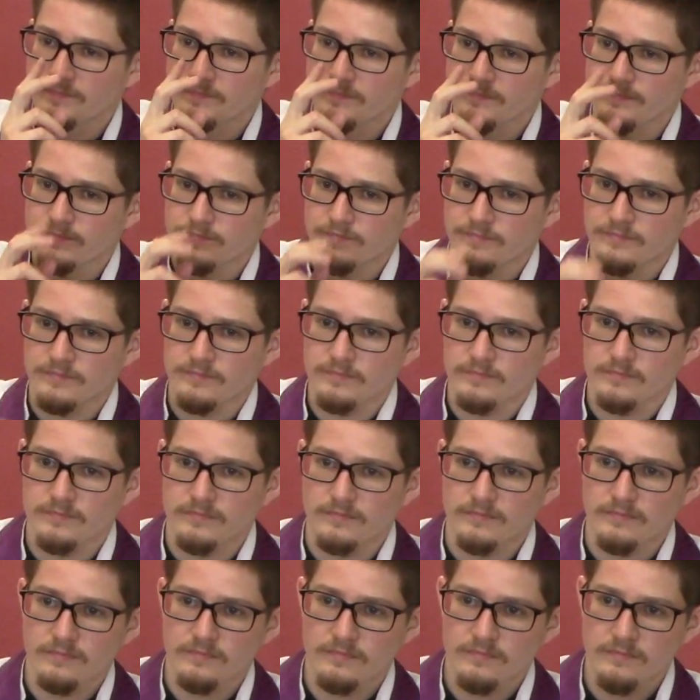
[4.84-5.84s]

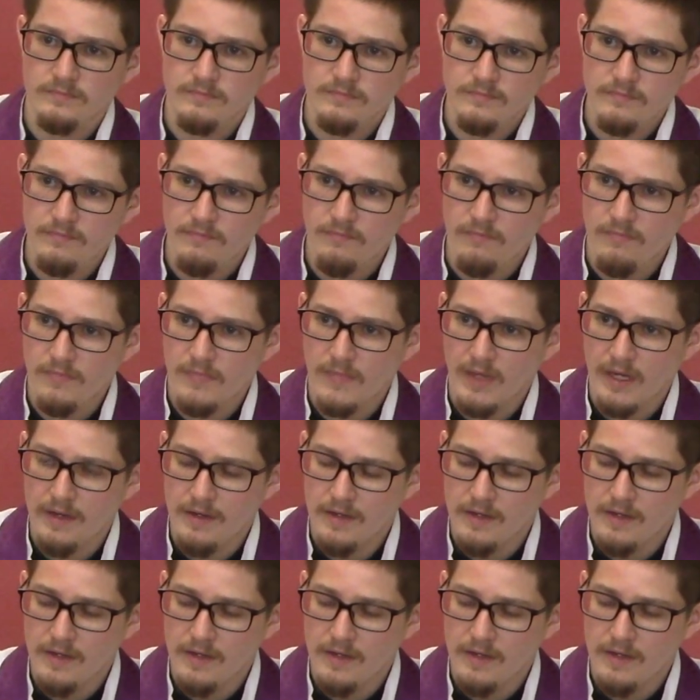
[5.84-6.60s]
(no one is talking)